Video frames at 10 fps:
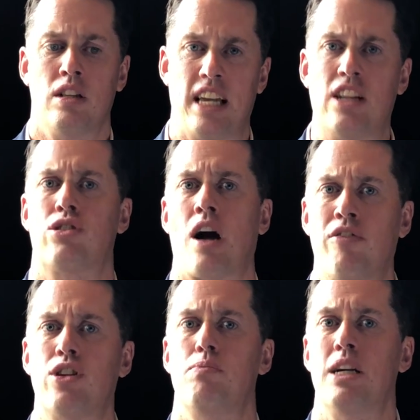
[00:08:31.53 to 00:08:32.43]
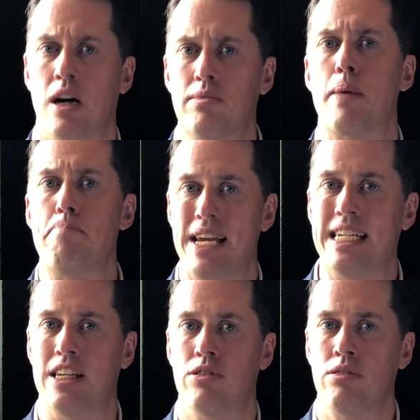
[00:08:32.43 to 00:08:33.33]
data sovereignty becomes a
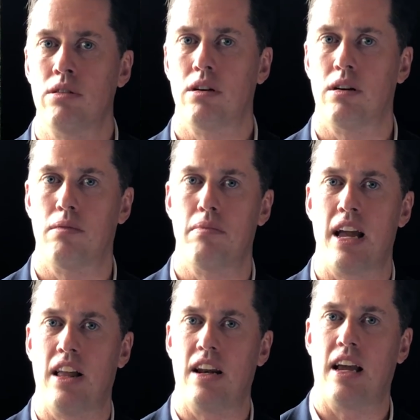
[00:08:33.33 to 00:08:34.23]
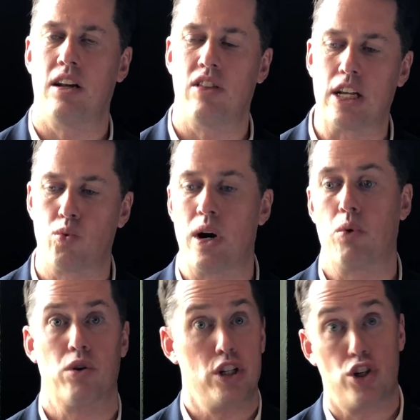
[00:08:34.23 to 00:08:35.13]
big deal, um, and, and that's
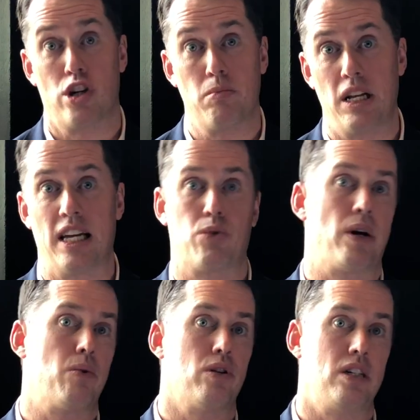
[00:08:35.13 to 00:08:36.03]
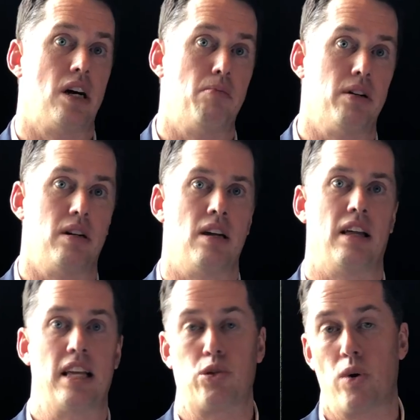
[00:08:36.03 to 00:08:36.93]
why we're in Germany, that's why we're in Dublin,
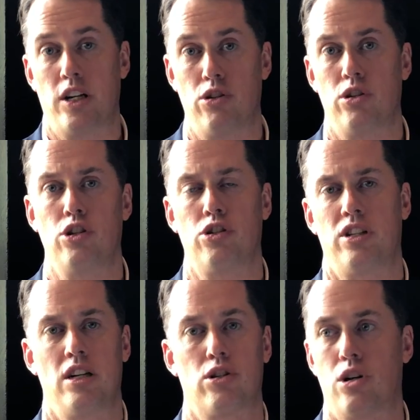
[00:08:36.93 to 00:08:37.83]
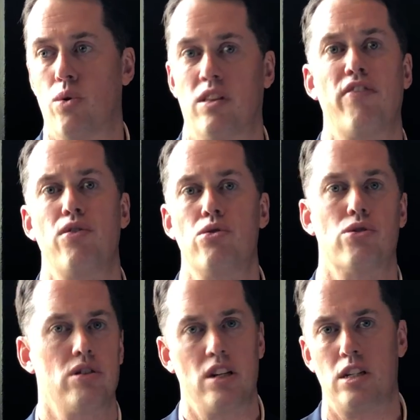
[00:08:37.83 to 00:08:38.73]
and that's mm -hmm. why mm-hmm. you'll, you'll see us go in the
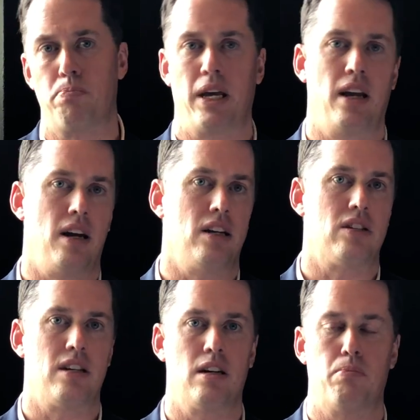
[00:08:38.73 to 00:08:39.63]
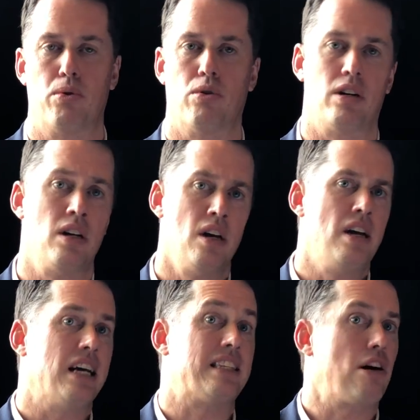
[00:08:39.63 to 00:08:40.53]
future into Japan and Singapore and,
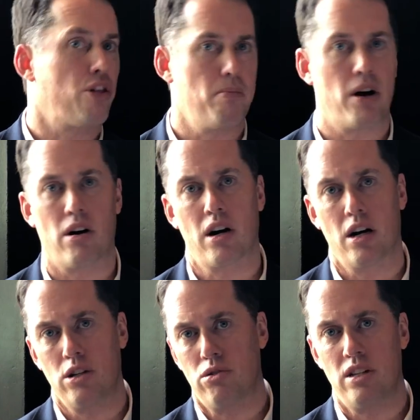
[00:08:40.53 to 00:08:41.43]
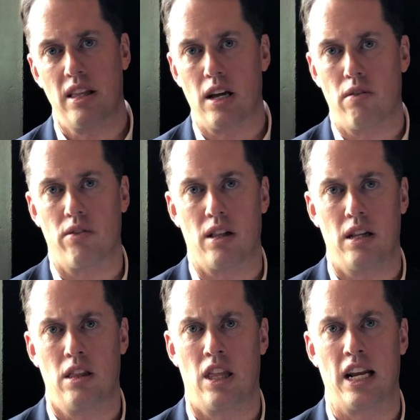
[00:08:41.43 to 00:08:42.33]
and South America. You'll see that over the,
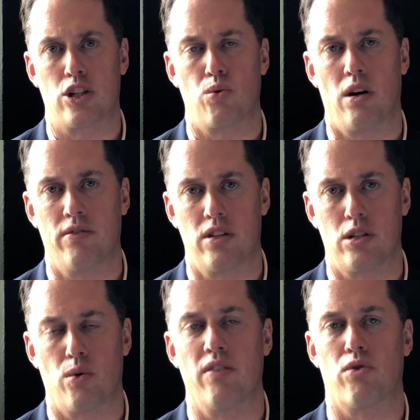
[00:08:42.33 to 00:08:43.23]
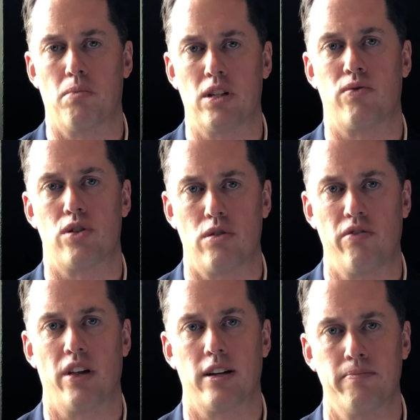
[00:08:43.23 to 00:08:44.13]
the next 12 to 24 months for
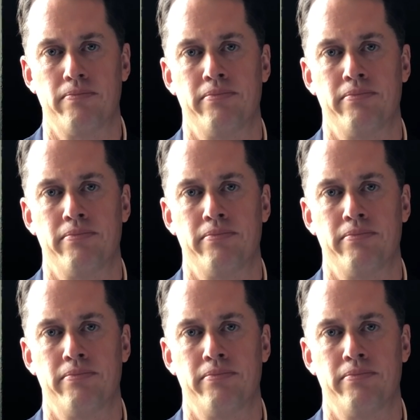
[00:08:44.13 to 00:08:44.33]
Snowflake.